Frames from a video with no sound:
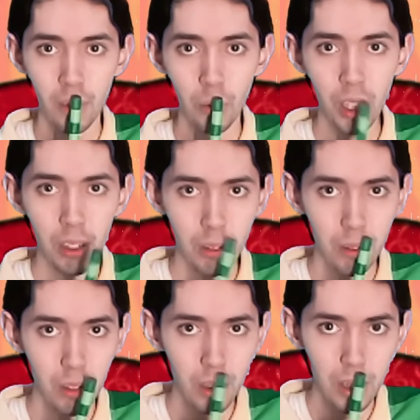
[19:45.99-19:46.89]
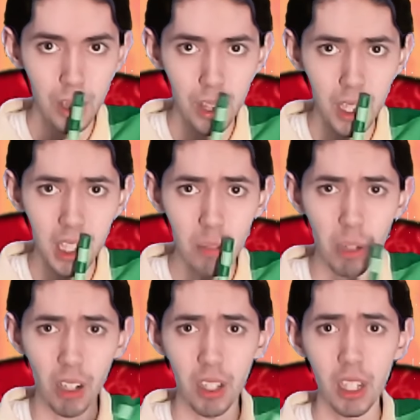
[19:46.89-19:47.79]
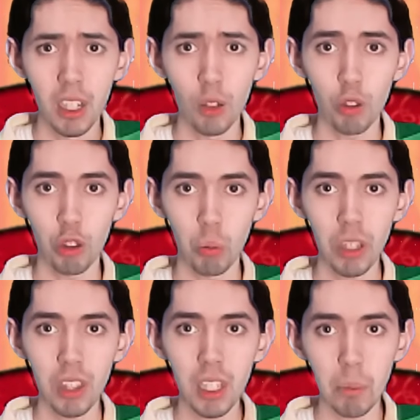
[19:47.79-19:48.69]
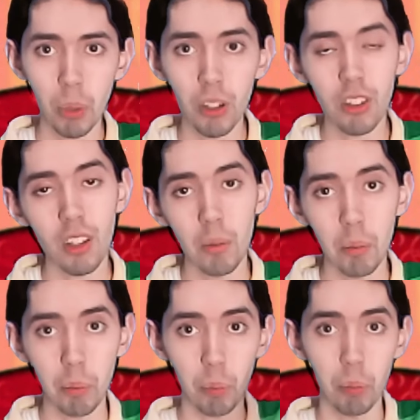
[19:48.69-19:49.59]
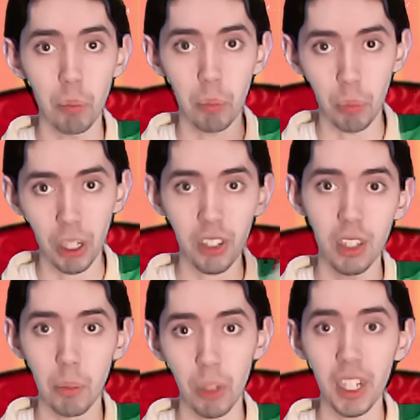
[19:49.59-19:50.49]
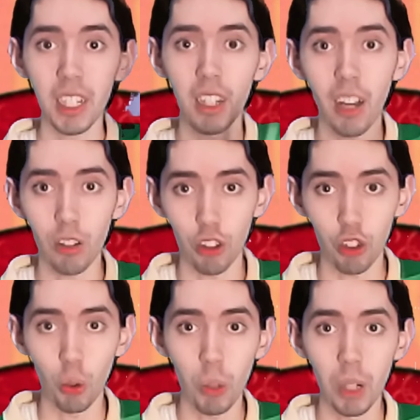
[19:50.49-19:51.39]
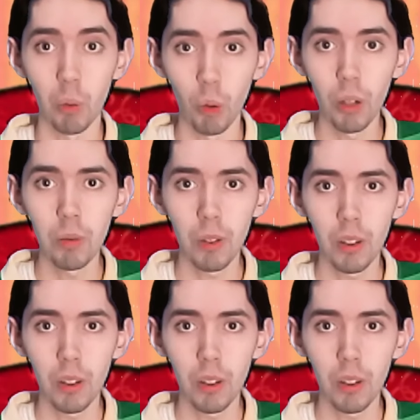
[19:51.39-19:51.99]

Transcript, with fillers: Well, thinking about it, do we think it puts breaks into breaking the how to story of wolf?